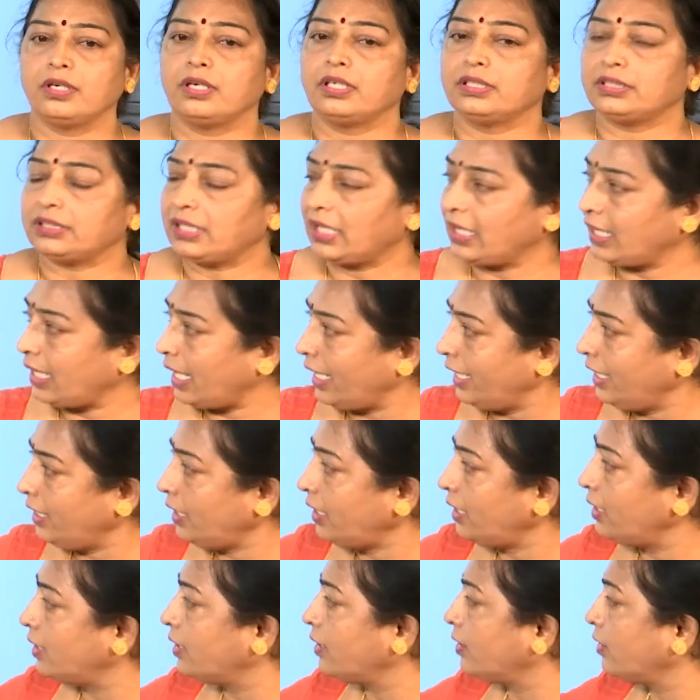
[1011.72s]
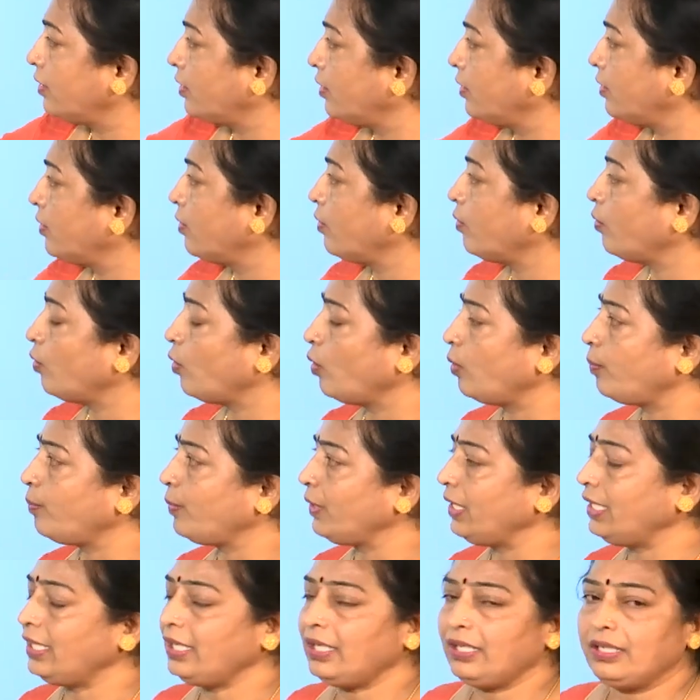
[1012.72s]
the line OP,
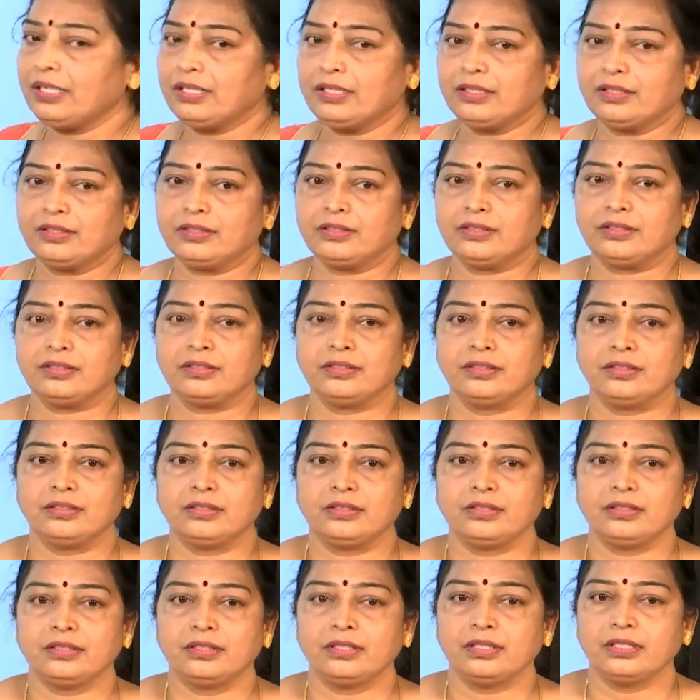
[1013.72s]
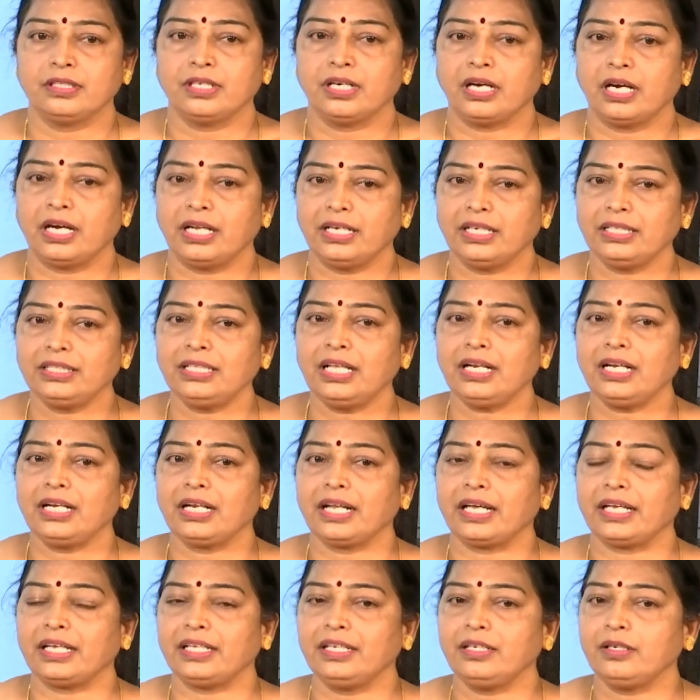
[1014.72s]
another
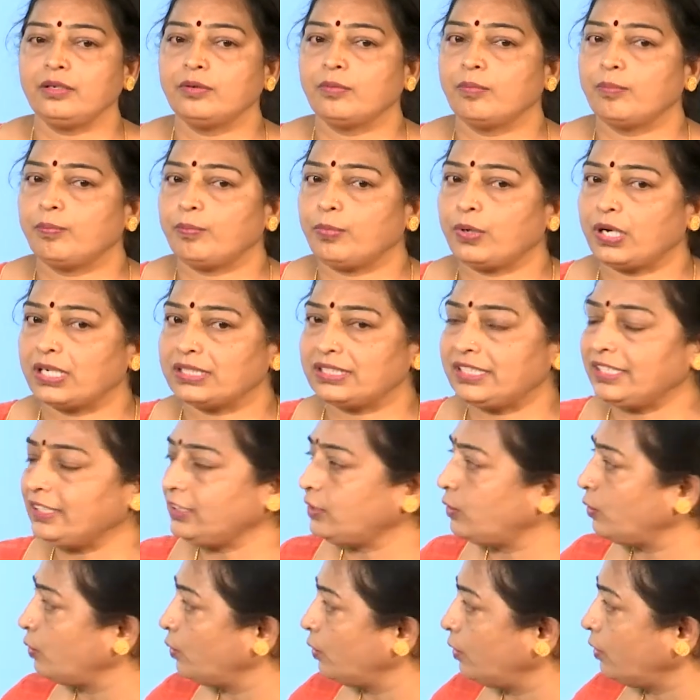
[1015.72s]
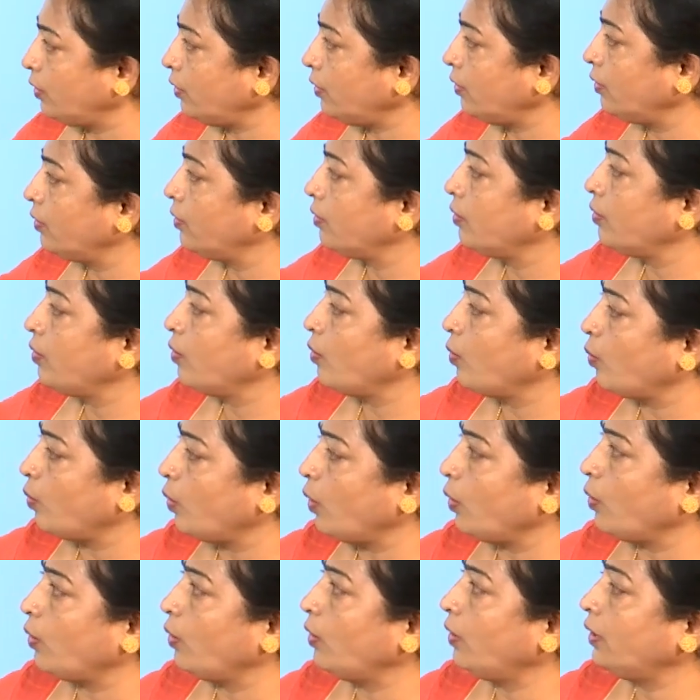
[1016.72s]
line passing through
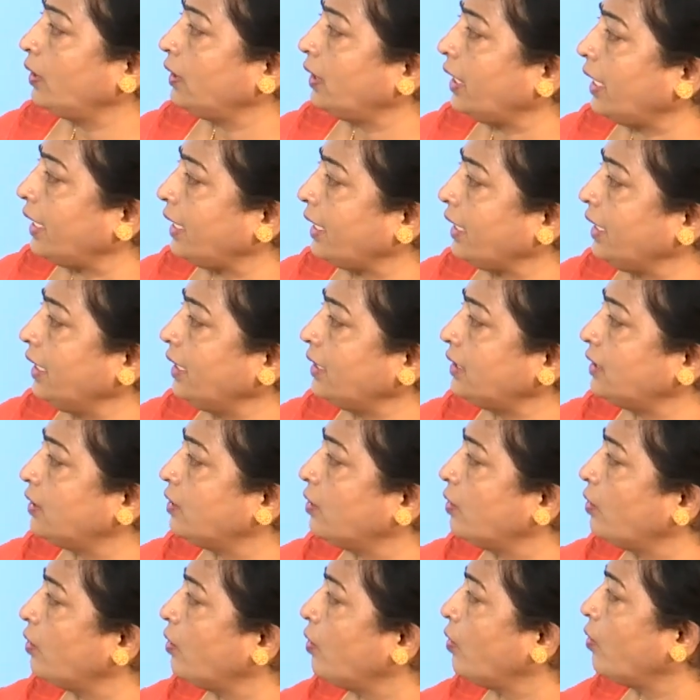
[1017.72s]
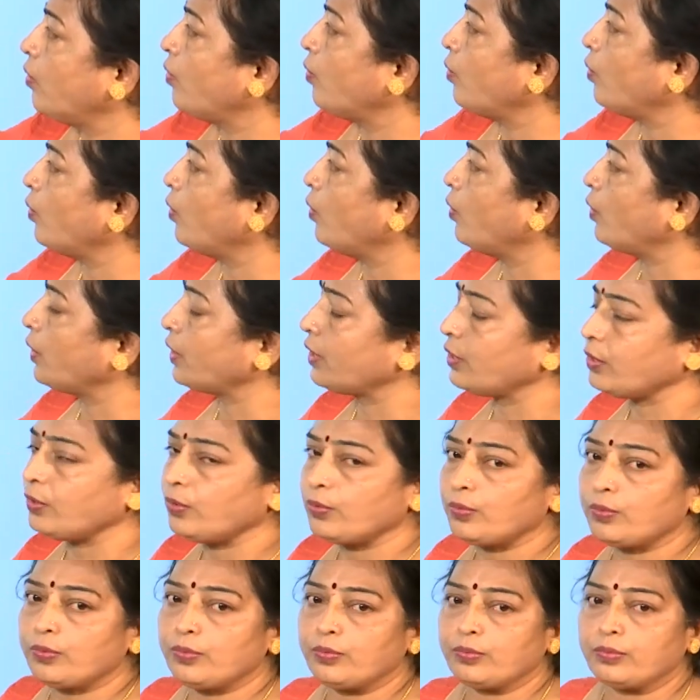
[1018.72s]
O, that is
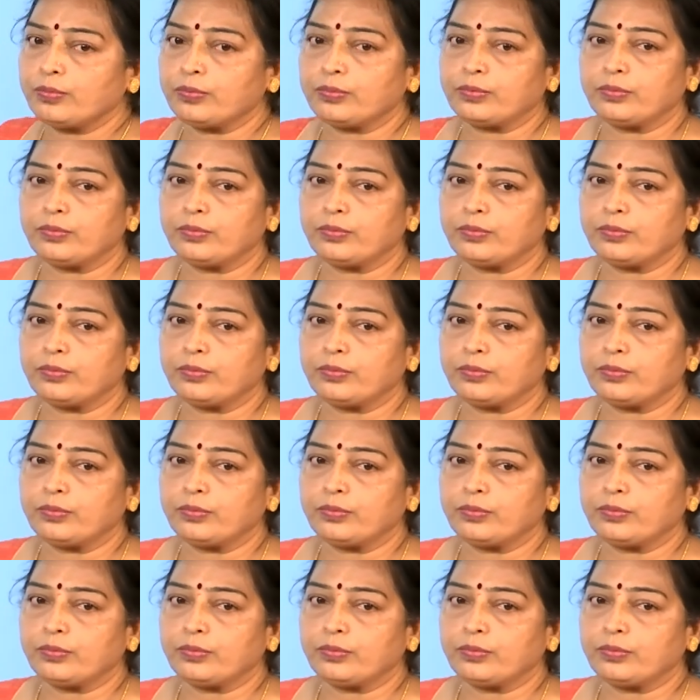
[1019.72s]
OQ.